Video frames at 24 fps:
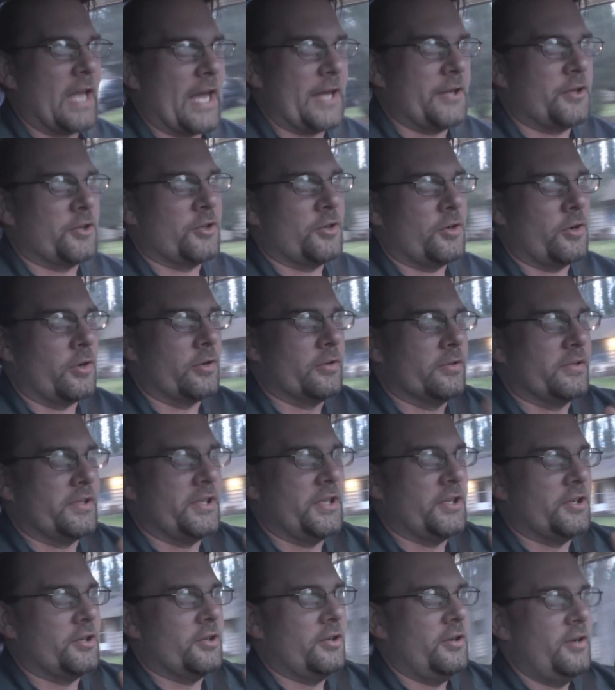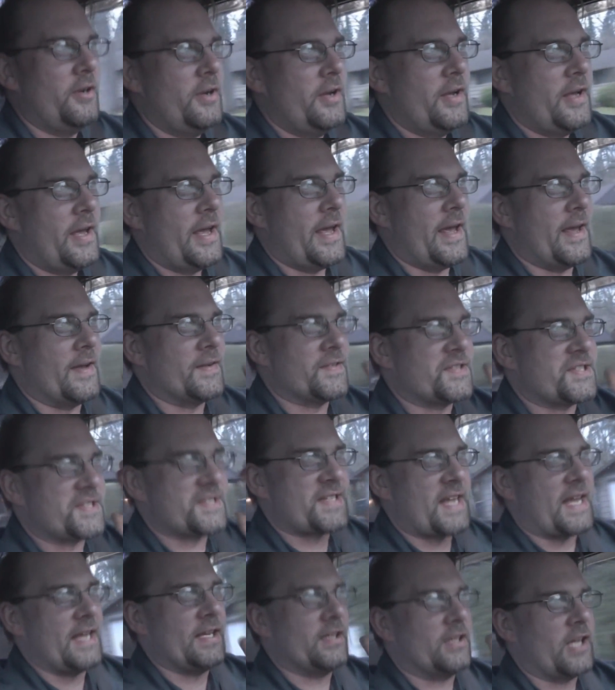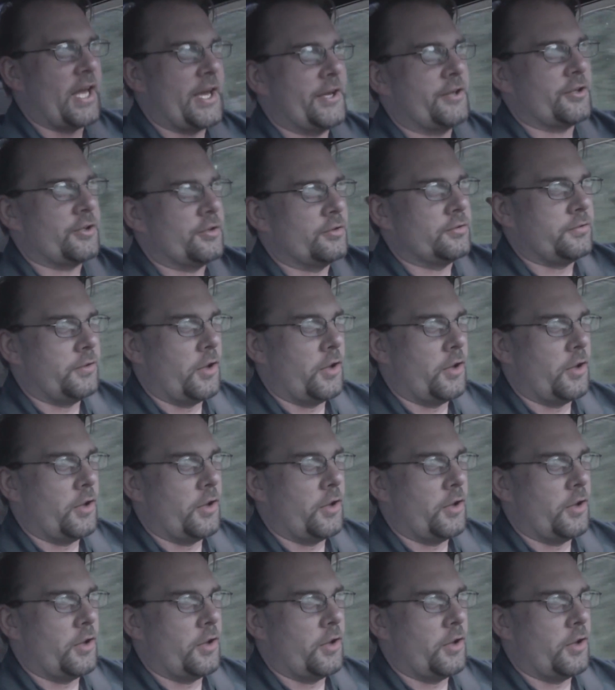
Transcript: lighter earlier and stay lighter